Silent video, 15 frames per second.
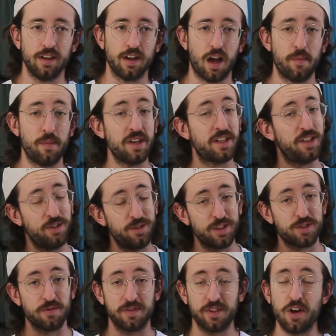I meant to do
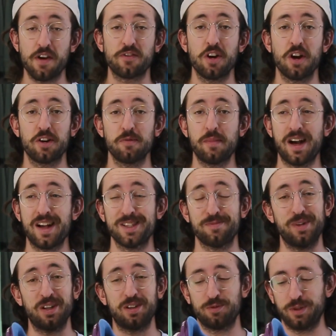this review after 100 miles,
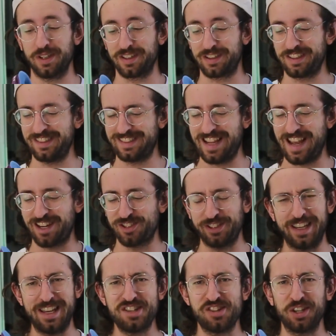but we're
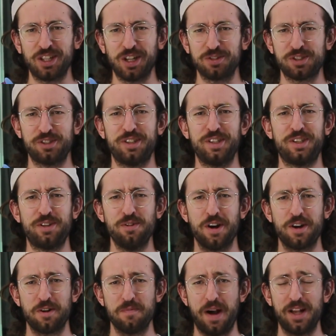actually inching closer to
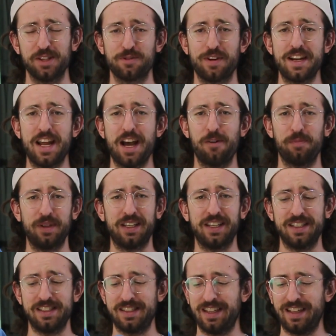200 miles right now
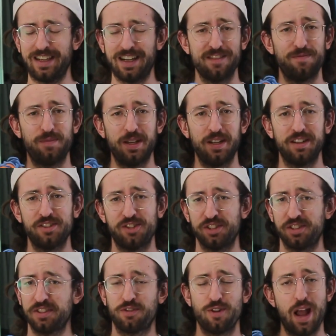because I've been
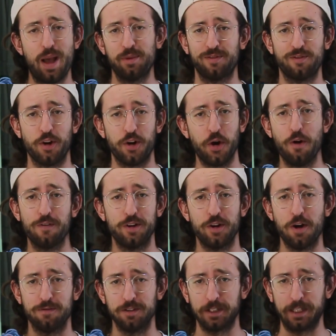just grabbing for it over and
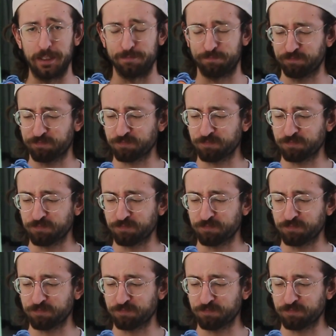over again.